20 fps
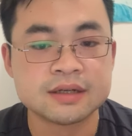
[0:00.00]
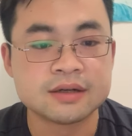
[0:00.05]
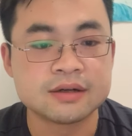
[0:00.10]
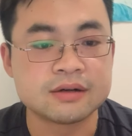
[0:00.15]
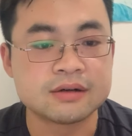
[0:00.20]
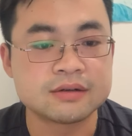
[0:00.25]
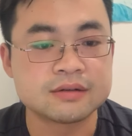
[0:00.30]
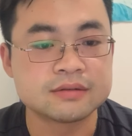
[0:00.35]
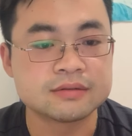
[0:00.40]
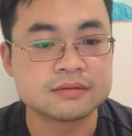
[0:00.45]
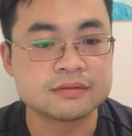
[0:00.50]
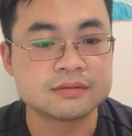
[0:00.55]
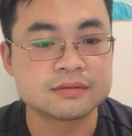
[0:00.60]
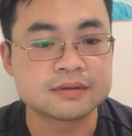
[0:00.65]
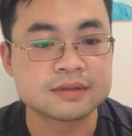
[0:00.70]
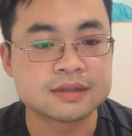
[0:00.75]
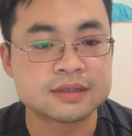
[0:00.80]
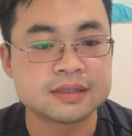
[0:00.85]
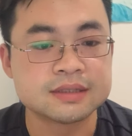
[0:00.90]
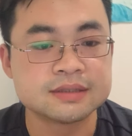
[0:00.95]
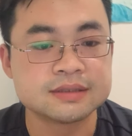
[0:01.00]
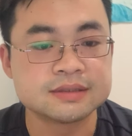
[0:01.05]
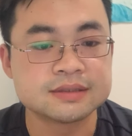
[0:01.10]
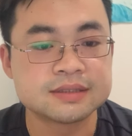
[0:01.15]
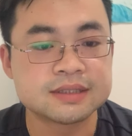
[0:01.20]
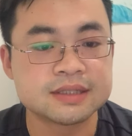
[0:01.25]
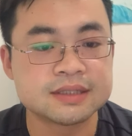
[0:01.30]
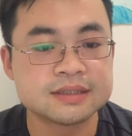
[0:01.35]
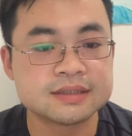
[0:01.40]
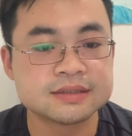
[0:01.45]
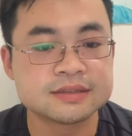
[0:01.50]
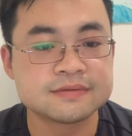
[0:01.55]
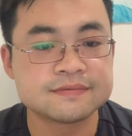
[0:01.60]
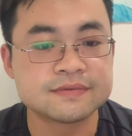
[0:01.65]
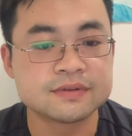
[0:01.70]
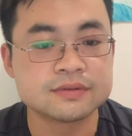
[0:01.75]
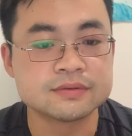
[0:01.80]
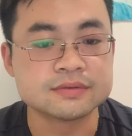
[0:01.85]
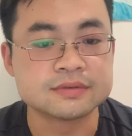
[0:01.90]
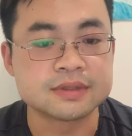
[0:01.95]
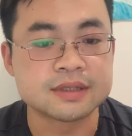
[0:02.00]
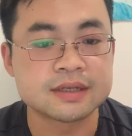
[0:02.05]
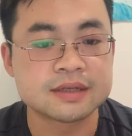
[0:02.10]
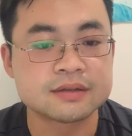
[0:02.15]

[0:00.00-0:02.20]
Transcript: of contains food